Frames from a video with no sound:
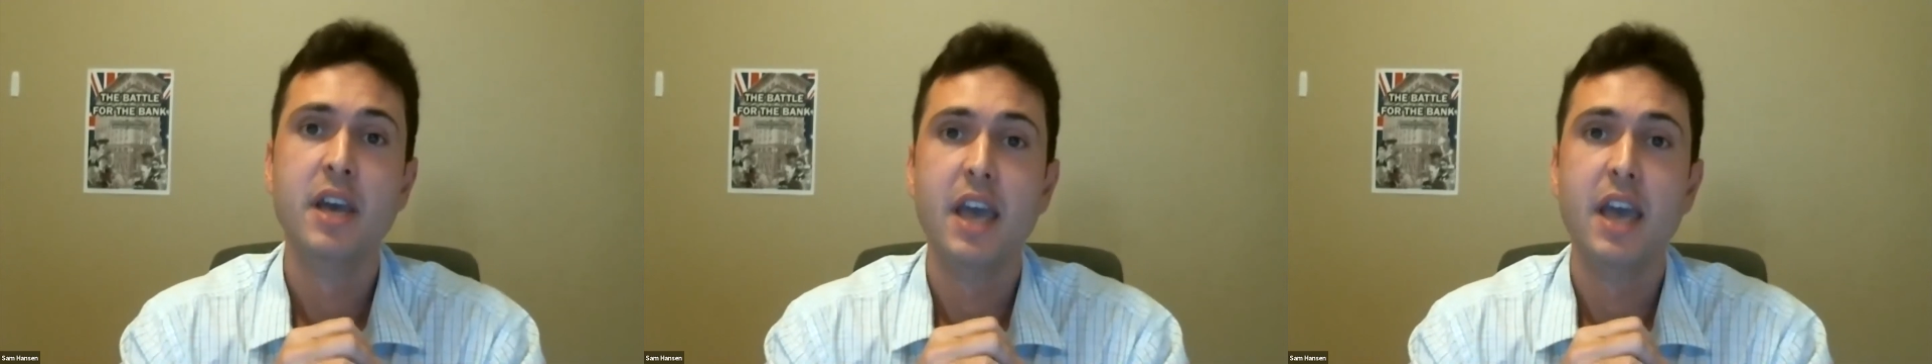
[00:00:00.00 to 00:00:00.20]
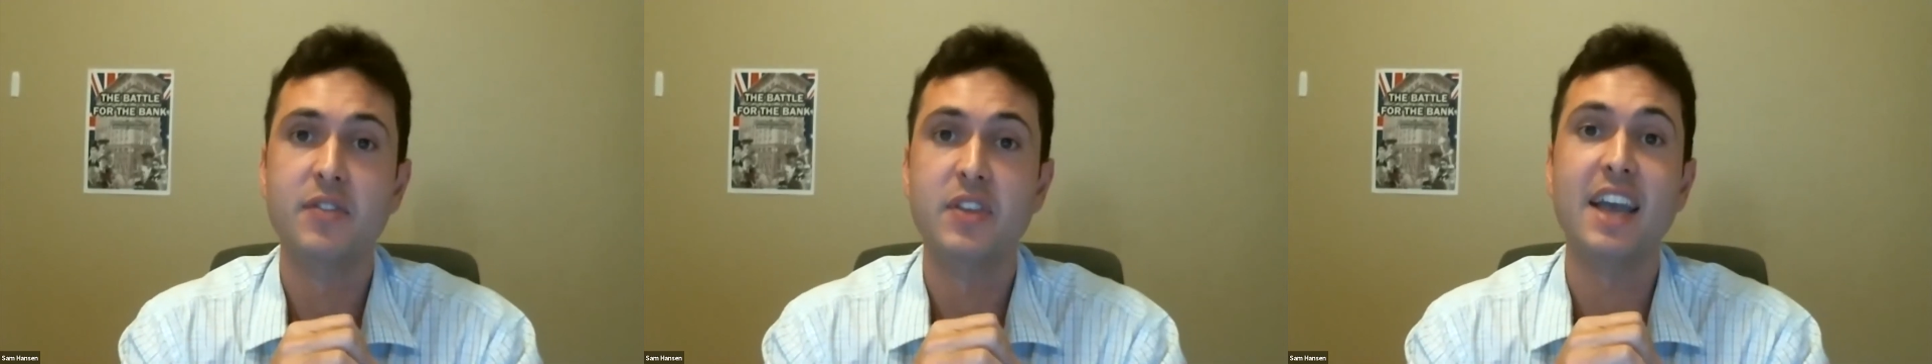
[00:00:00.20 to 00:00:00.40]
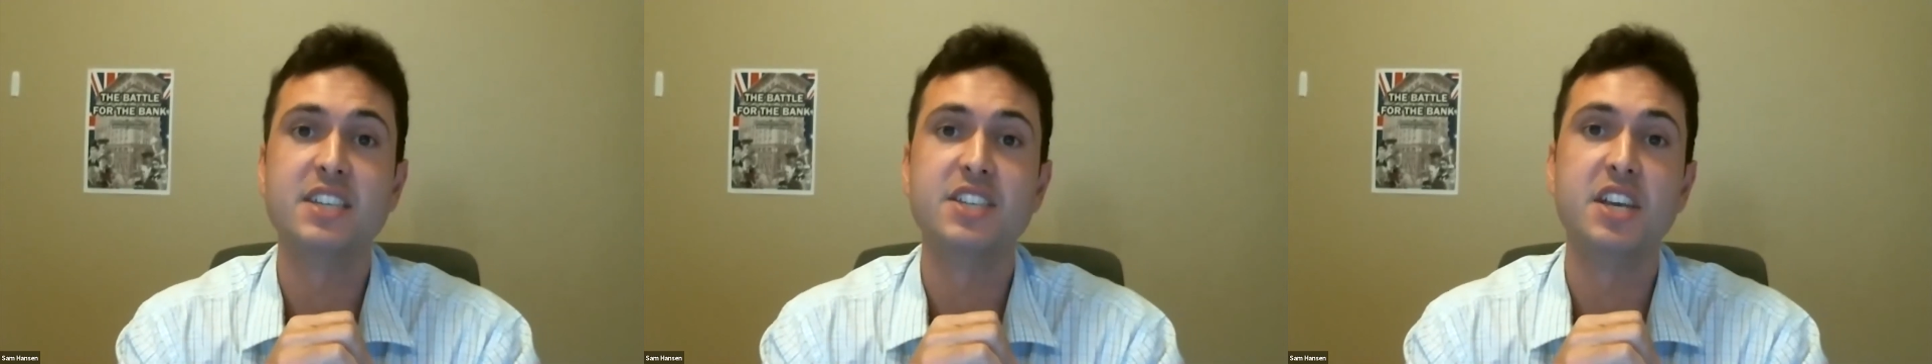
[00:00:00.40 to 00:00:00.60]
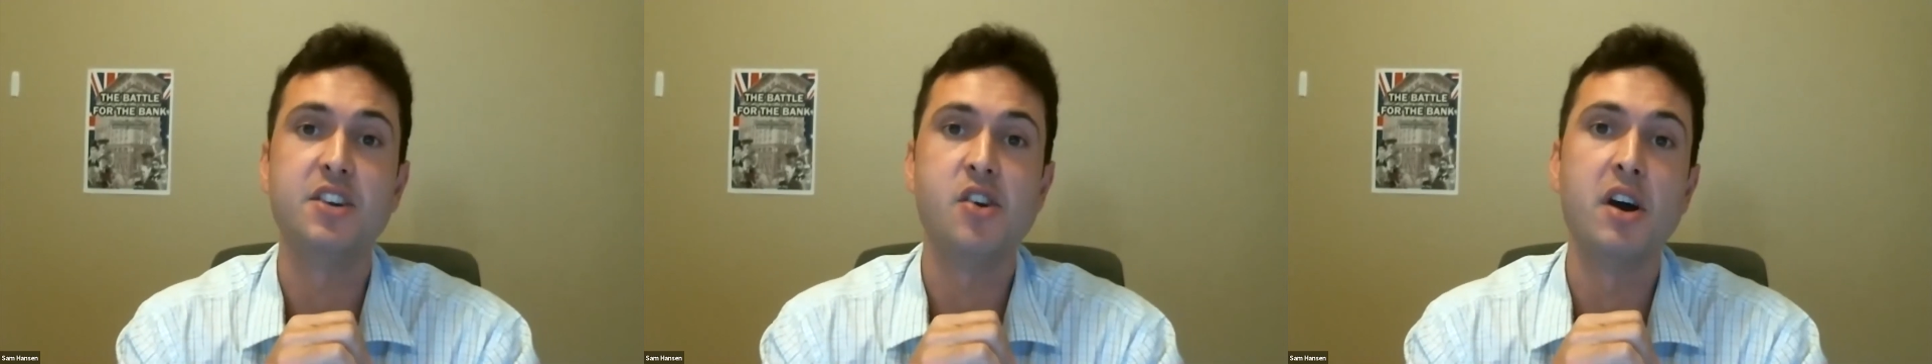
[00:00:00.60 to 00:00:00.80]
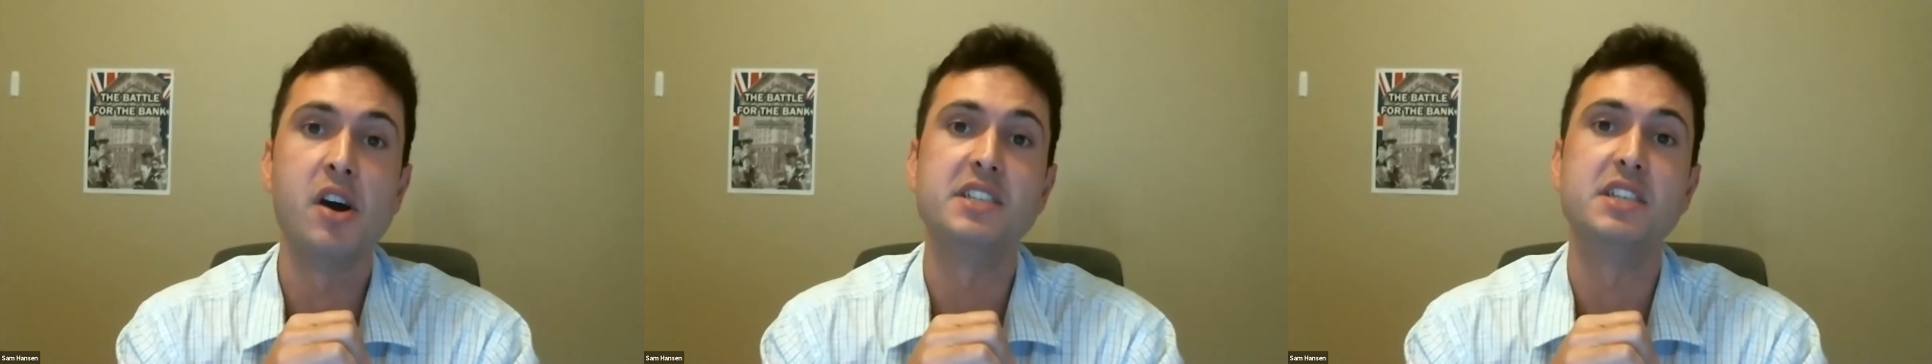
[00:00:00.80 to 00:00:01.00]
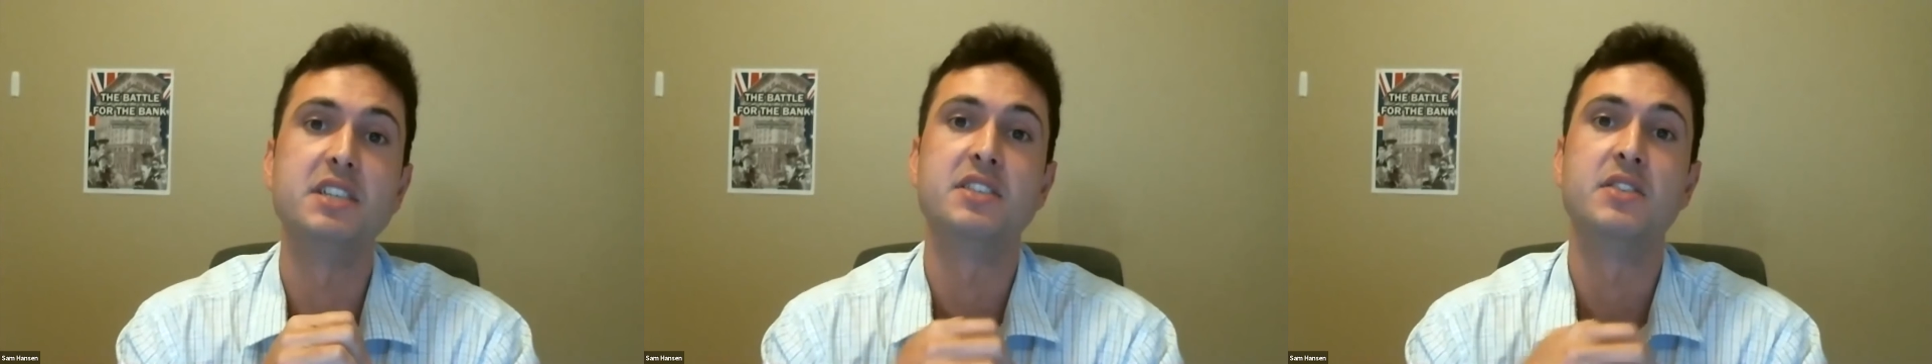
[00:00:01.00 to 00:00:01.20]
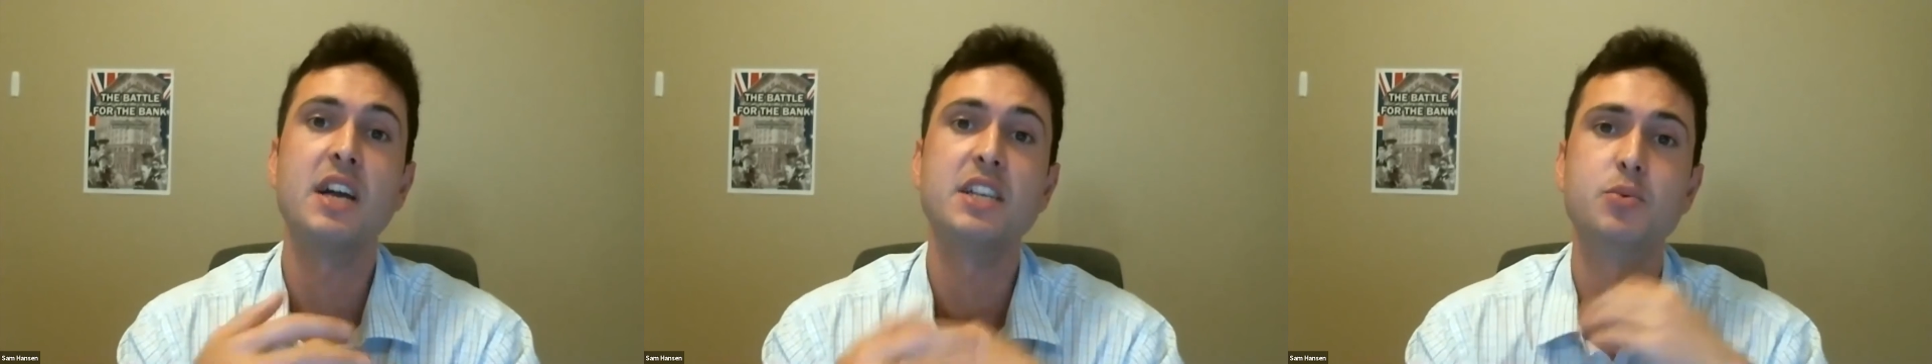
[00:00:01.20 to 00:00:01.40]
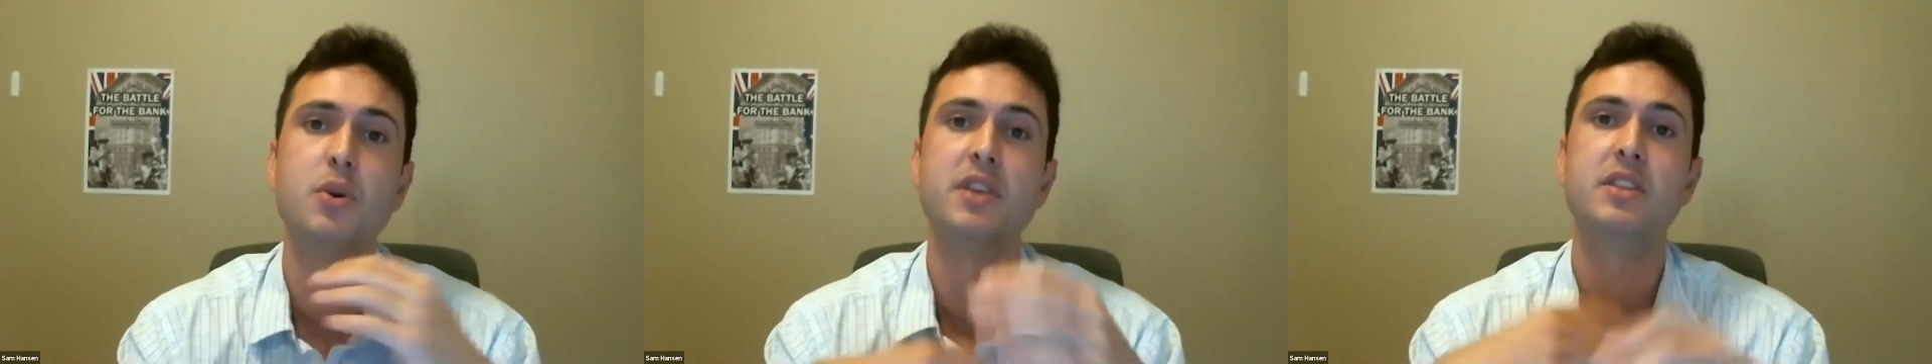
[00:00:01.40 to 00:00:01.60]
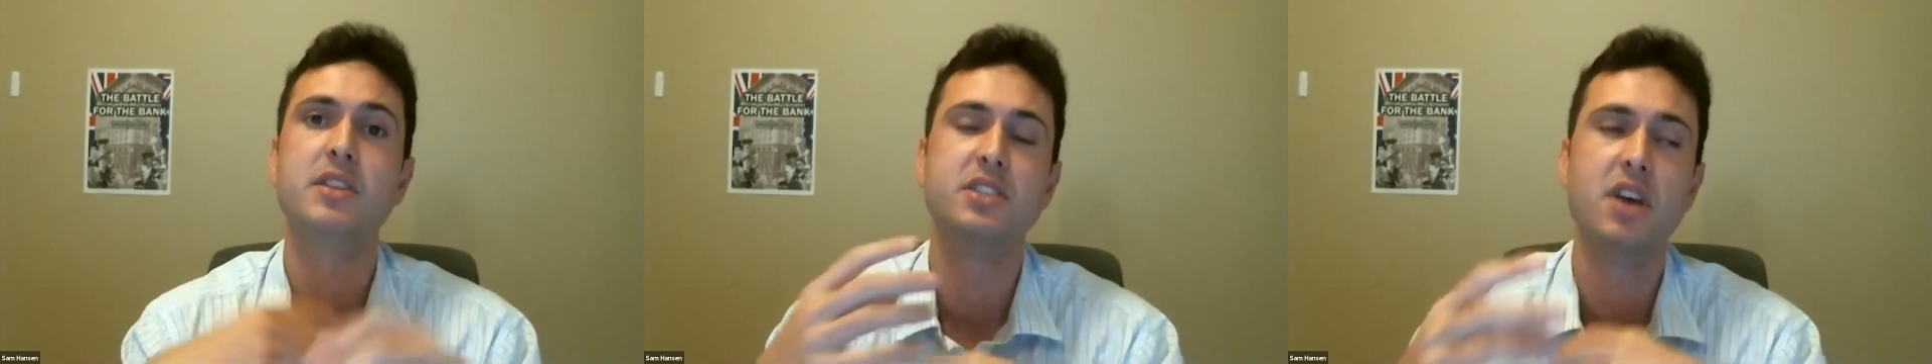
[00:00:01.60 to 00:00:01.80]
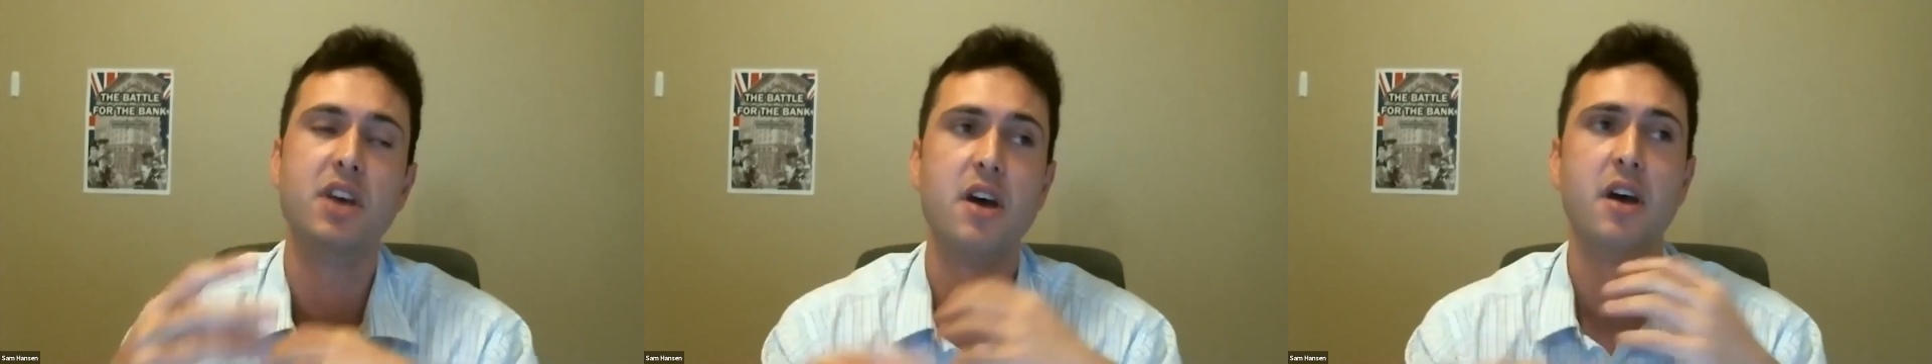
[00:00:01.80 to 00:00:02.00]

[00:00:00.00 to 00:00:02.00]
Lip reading: in the 1890s. And that's where this